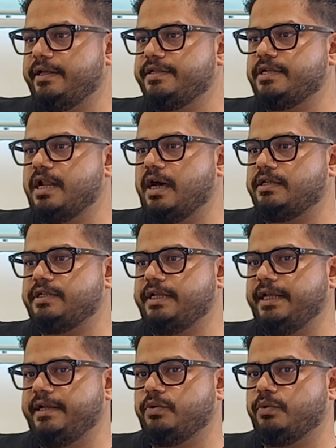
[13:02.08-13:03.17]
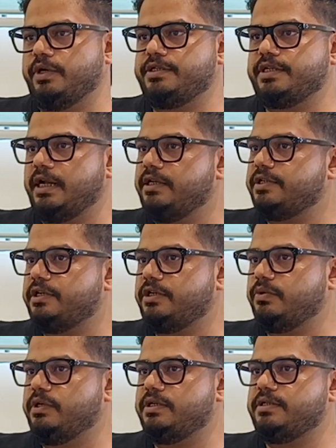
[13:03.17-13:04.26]
is largely towards culture,
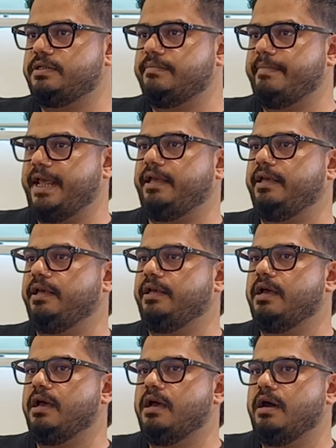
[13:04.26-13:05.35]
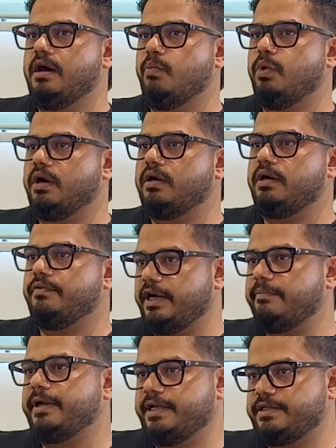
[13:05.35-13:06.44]
towards making work a
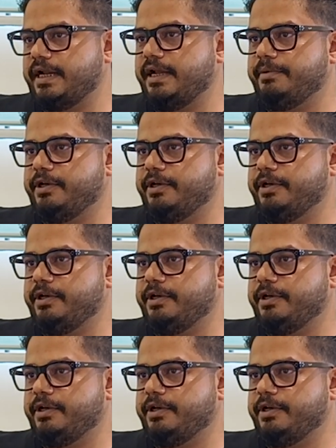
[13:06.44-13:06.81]
fun place, right?